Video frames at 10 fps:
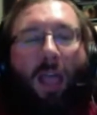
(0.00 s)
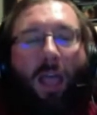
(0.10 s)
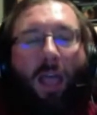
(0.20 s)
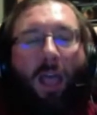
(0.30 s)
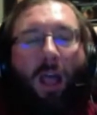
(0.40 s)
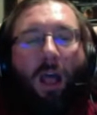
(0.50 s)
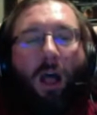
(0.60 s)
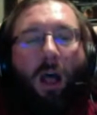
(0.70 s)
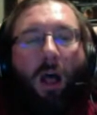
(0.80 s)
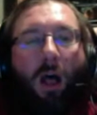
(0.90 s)

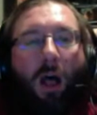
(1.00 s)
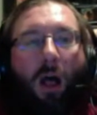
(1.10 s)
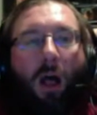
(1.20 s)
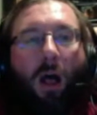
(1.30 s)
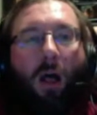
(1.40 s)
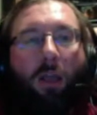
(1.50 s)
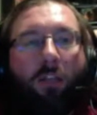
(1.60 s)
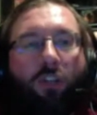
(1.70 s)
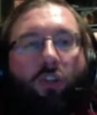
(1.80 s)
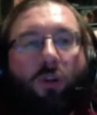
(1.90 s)

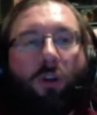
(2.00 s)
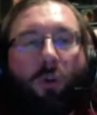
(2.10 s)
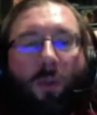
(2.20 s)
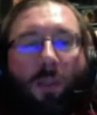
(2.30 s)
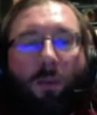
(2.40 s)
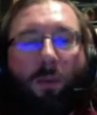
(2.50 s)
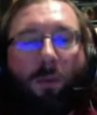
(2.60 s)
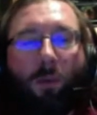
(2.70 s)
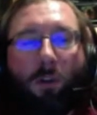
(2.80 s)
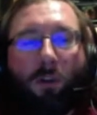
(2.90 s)
I do not know when that
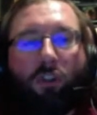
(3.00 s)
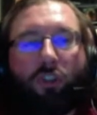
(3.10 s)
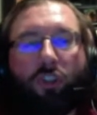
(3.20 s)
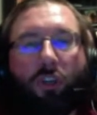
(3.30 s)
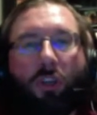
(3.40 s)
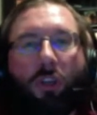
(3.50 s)
will launch.